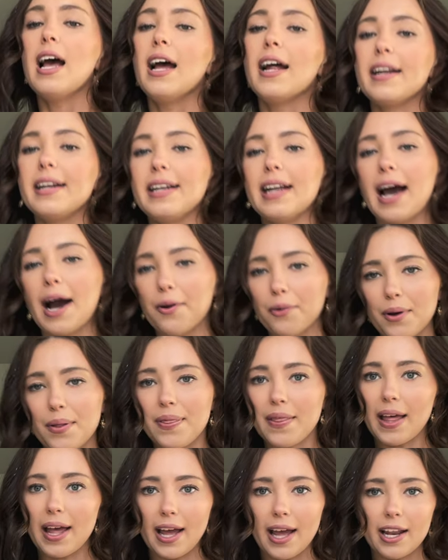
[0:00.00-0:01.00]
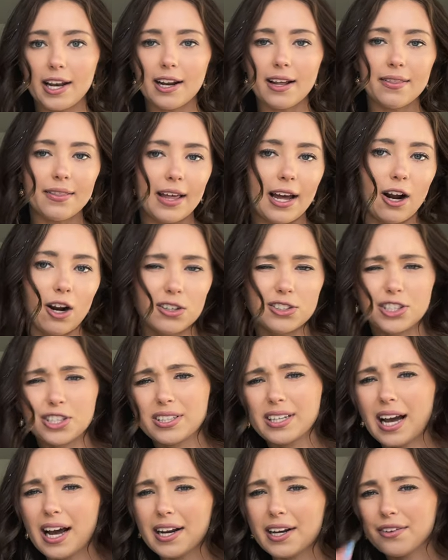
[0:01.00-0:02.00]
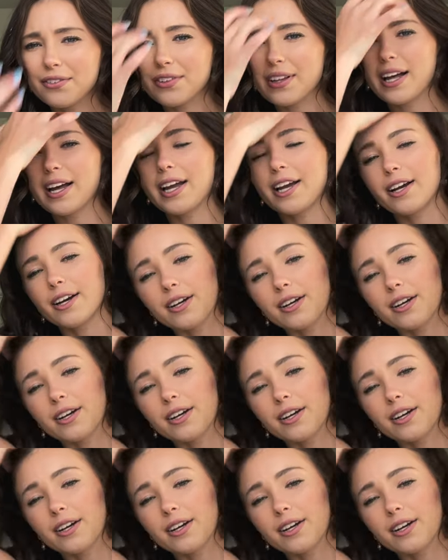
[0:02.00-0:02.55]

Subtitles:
now and then that are just kind of like,